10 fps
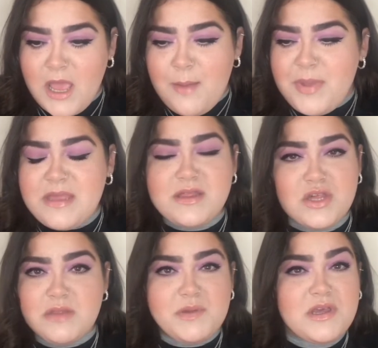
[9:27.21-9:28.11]
but it's
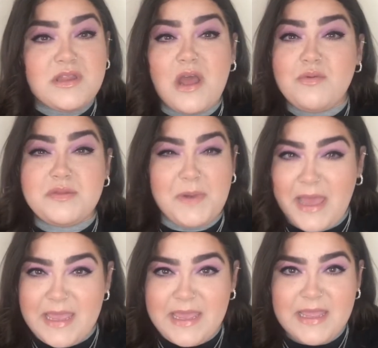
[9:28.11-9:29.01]
just because I was
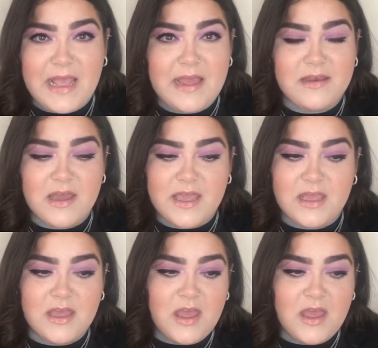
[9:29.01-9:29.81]
playing and like